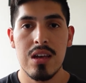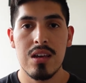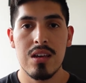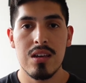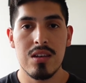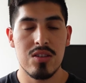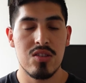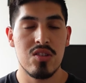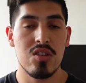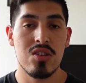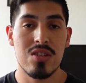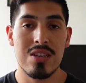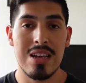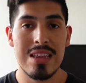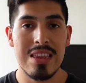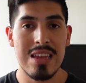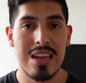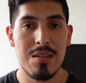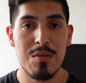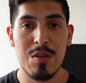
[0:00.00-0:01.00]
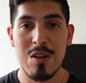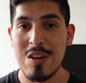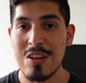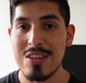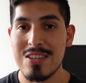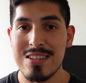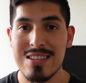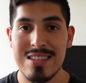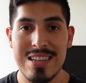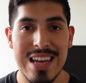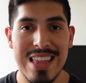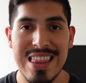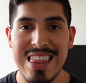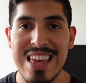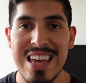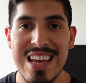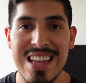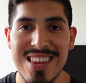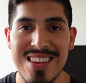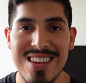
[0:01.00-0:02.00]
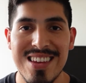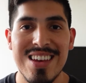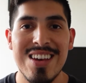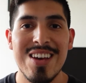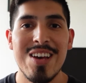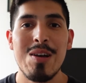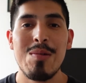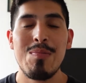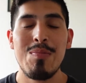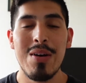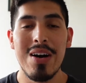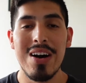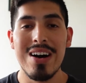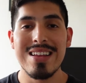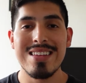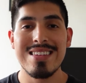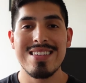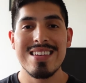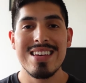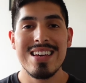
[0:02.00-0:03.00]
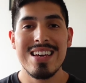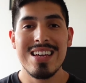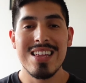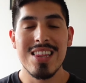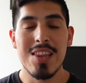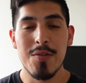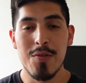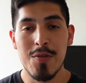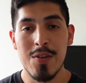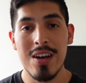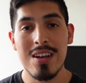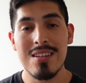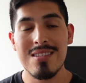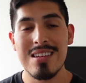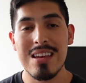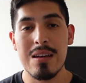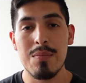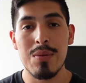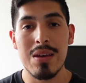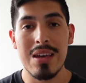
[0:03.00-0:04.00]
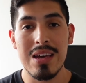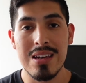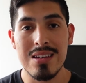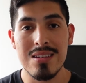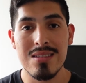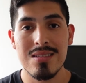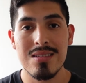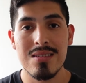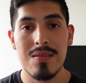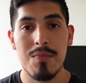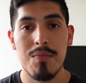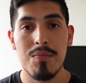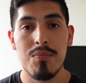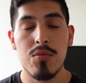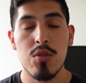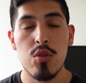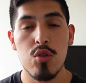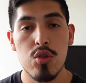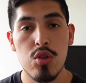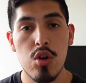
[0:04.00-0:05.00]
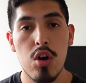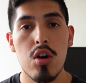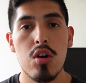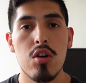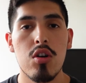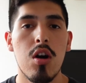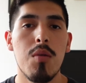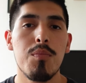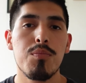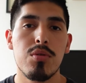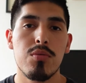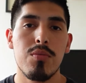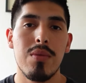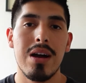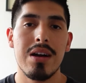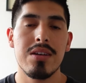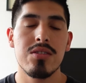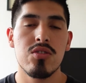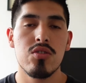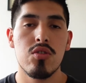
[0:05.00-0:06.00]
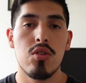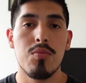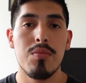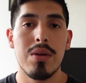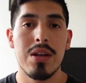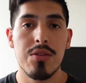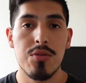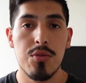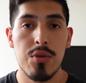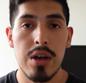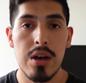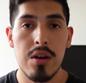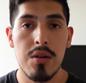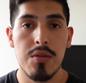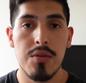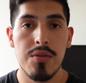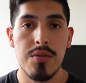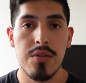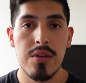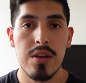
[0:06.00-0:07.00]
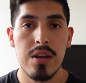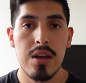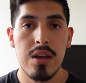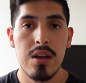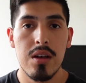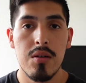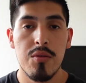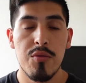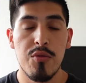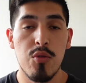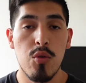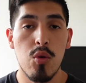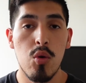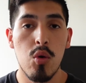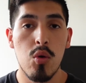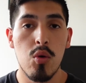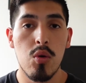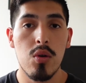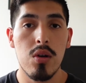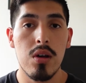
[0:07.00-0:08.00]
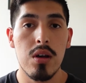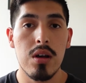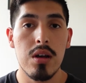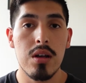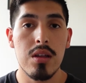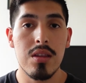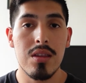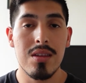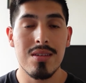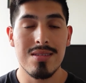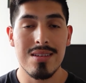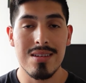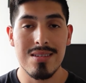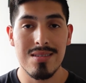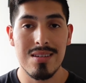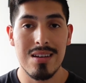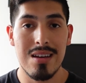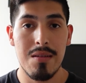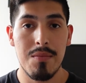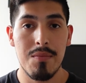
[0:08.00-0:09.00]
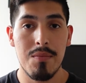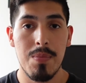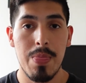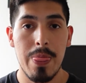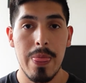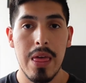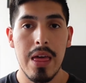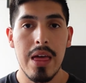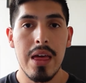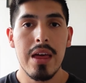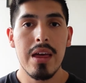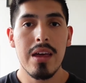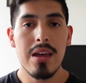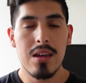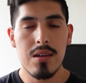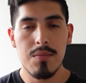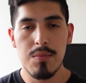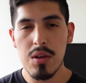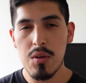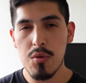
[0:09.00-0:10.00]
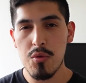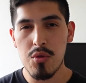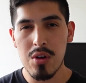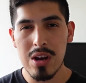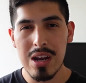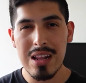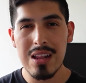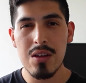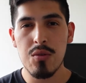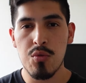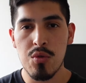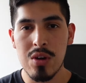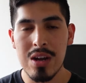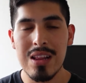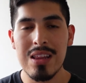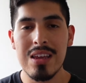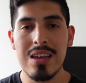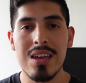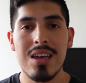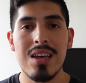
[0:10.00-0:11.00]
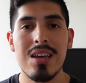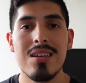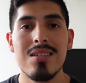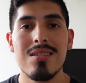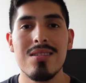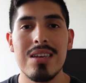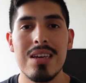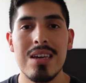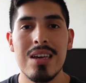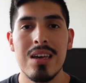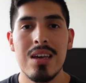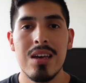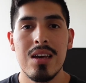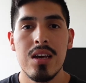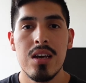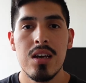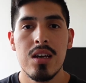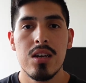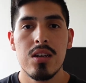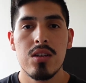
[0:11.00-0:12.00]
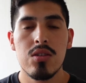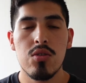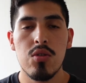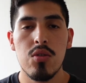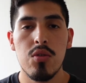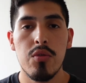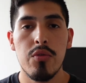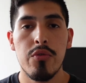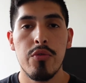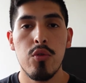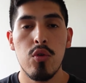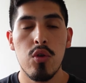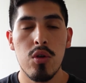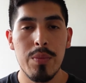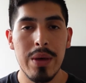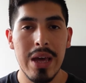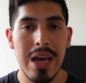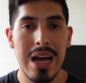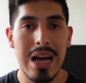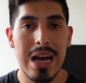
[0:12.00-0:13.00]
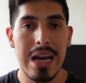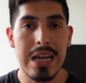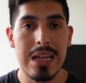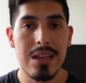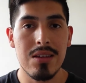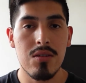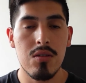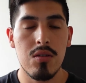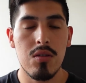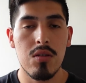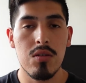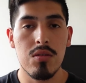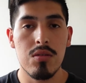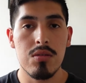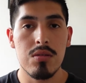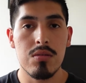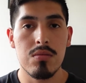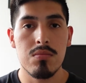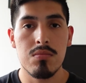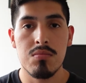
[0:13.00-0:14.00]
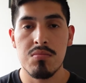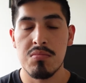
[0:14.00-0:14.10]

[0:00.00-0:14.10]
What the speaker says: it's just at the end because it's at the end. But the third tip is, do not compromise your mental health for this exam. It can be really, really easy to fall behind on